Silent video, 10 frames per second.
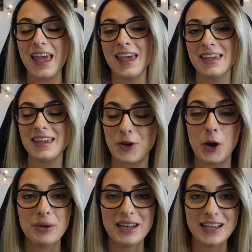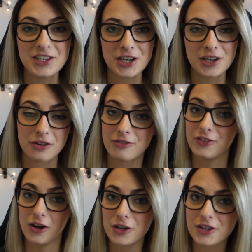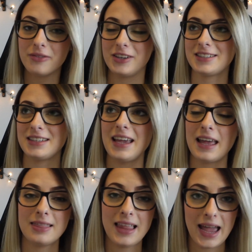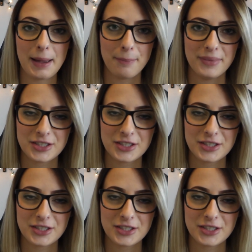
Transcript: a combination of volt, obviously, and lamb.